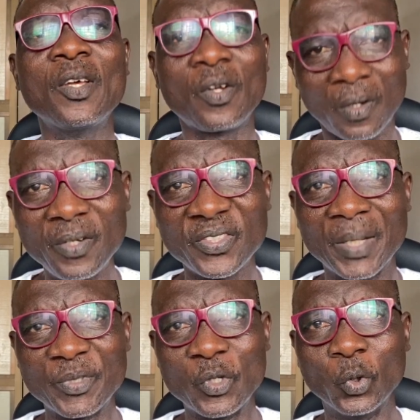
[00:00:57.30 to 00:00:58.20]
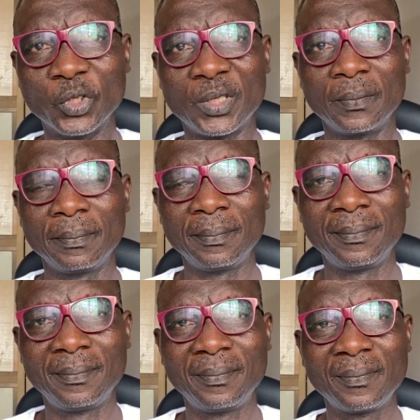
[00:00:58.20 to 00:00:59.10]
concept note.
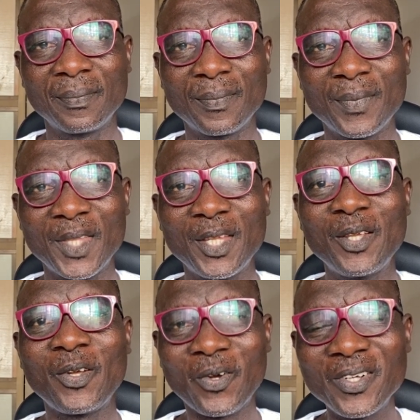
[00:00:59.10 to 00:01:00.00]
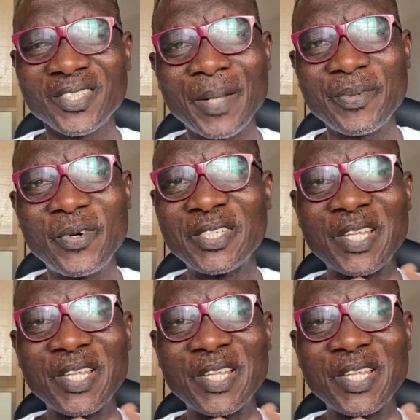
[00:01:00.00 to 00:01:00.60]
Concept note is a